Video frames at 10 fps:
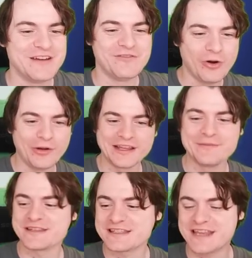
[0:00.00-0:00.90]
Fort
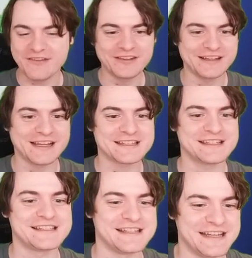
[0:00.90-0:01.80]
Williams is definitely a
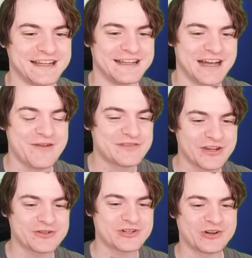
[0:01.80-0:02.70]
city. I'm
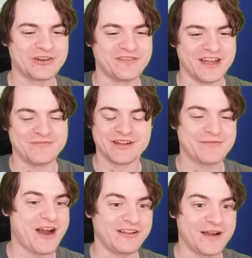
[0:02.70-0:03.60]
so sure of it, but
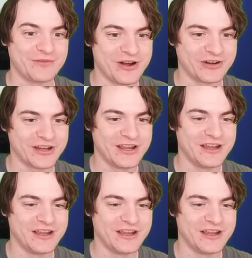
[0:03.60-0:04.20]
apparently I'm wrong.